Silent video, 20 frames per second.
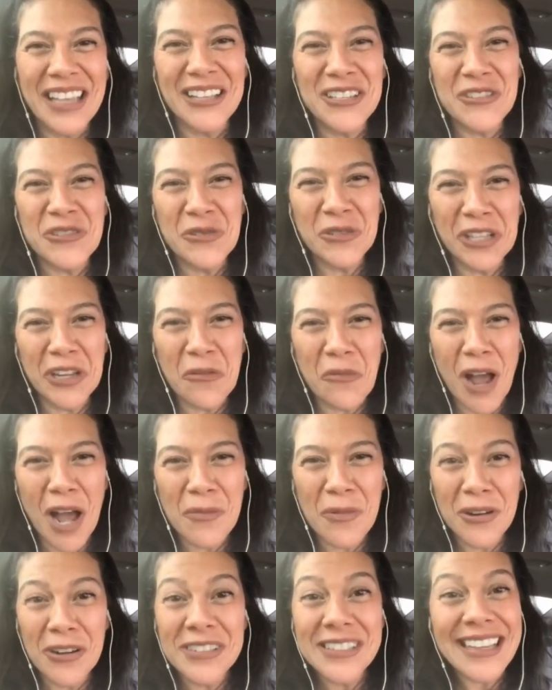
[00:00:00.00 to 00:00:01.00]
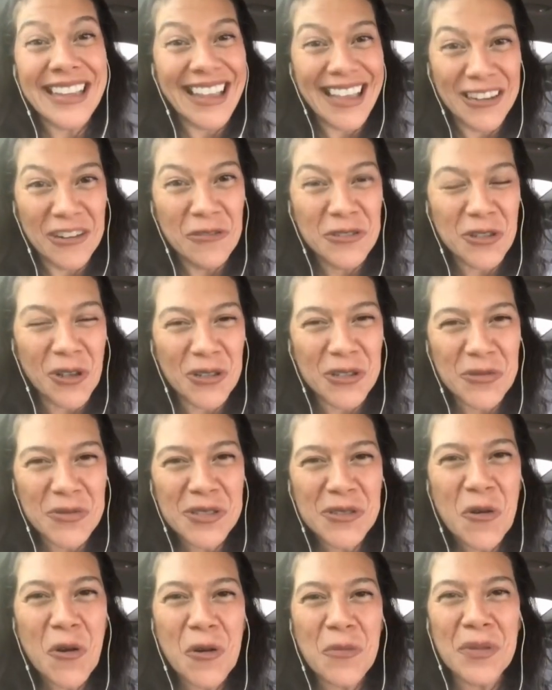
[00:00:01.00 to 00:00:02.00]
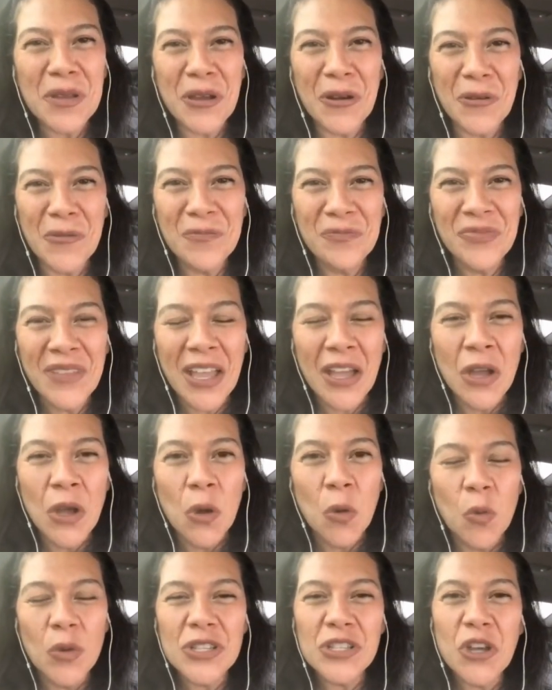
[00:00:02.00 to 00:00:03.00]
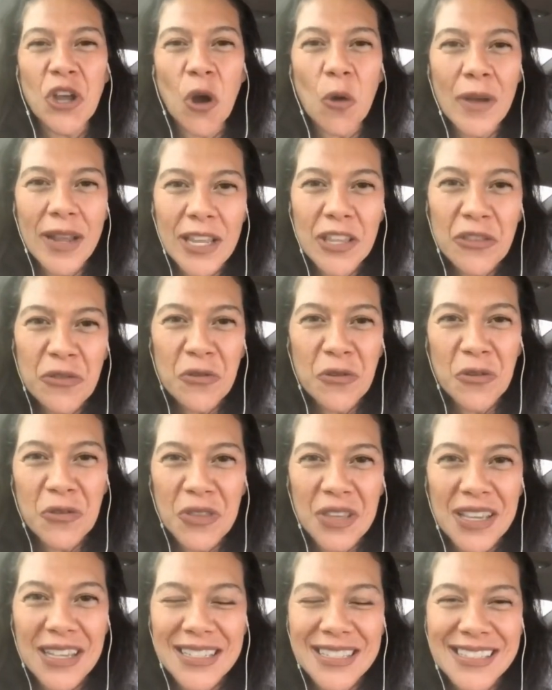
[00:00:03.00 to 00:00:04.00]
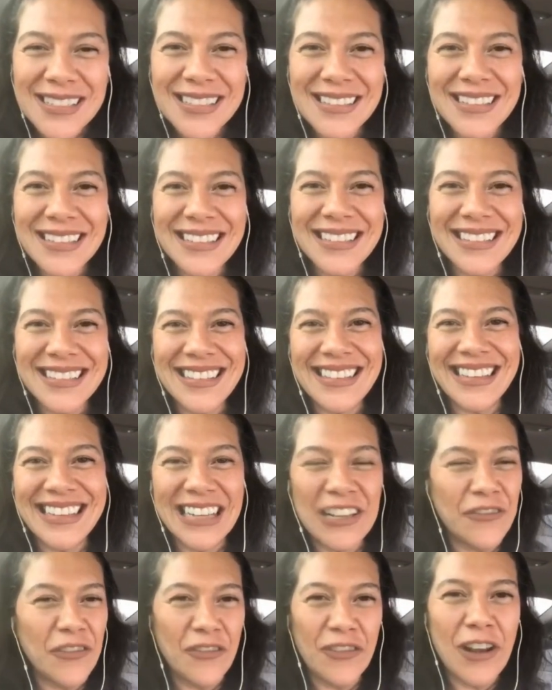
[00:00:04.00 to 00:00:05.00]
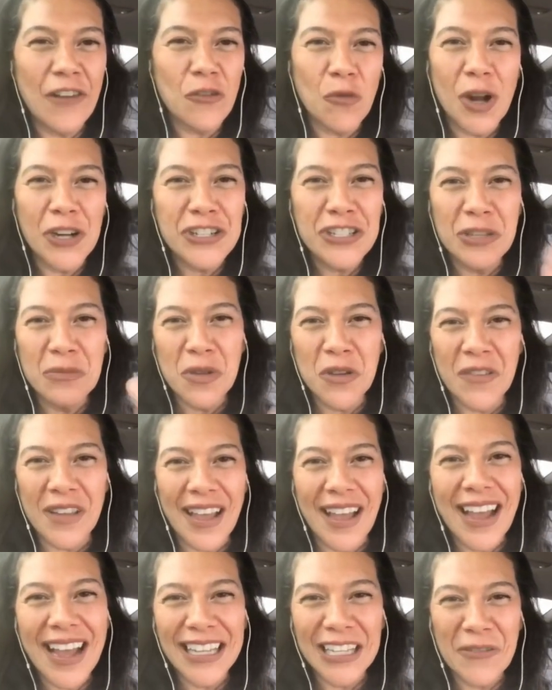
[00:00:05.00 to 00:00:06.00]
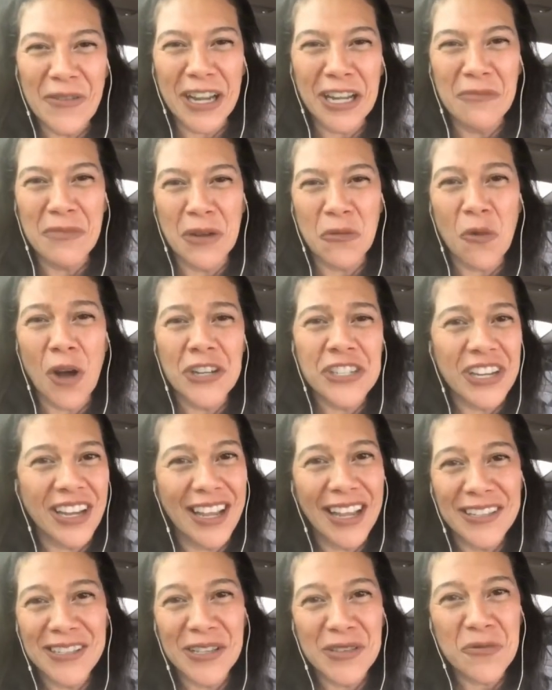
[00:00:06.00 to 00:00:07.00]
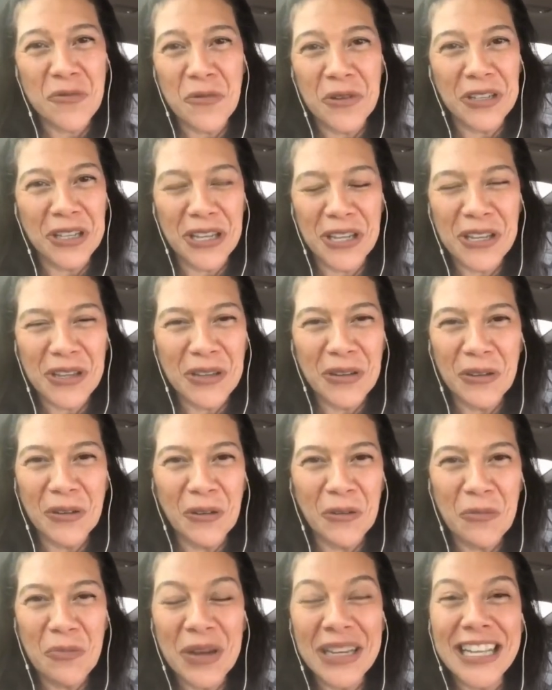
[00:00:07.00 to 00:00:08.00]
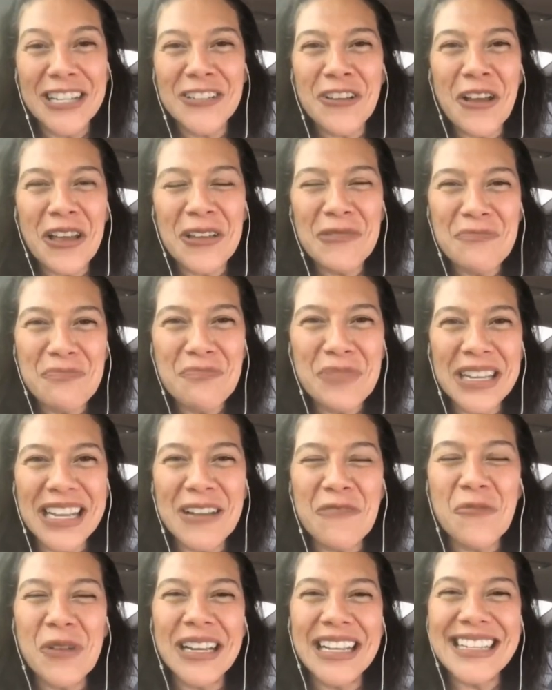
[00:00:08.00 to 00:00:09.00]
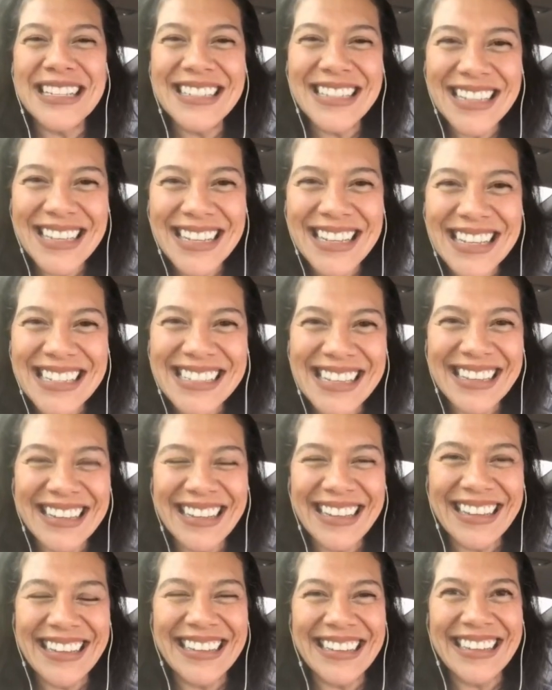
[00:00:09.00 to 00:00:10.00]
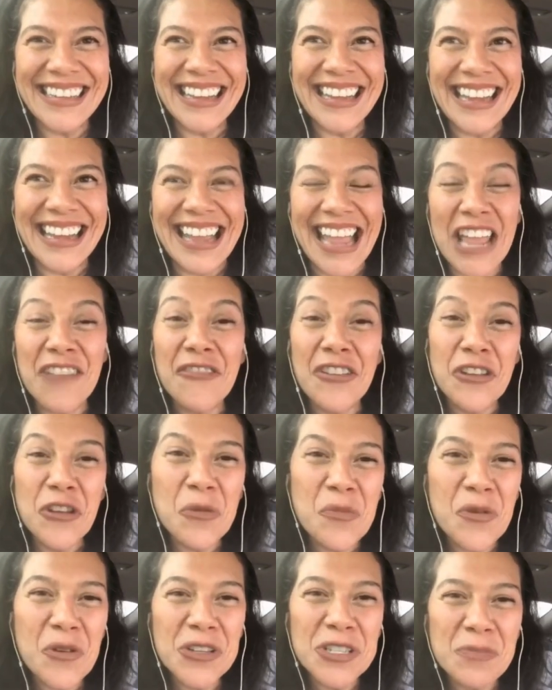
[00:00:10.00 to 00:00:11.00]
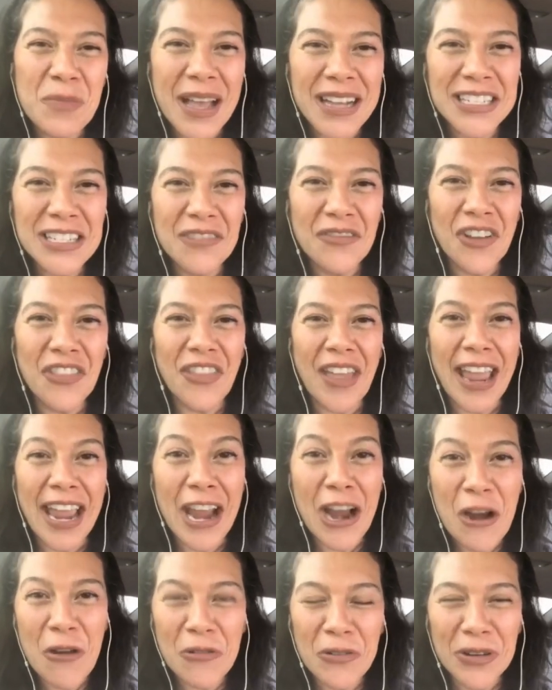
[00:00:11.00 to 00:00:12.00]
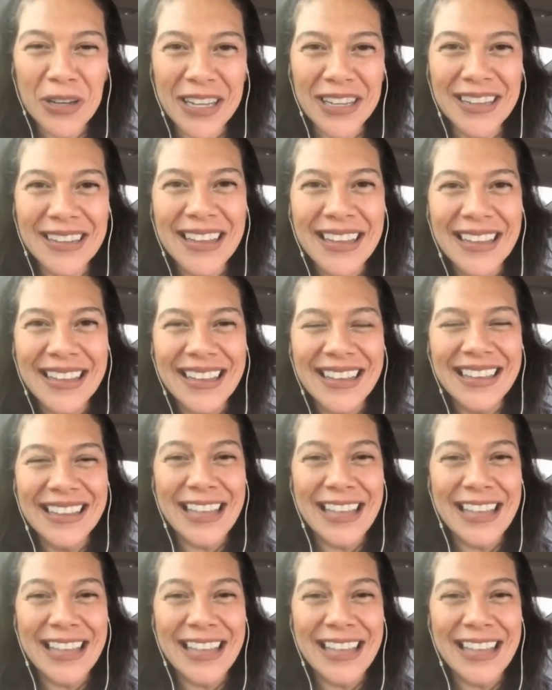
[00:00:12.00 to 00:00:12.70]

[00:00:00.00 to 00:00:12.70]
because Julia Roberts, again, who's also a Scorpio, was going through this. And if you've never watched the movie, I highly recommend watching it because it's really cute. But what it did is it gave a new perspective on the heroine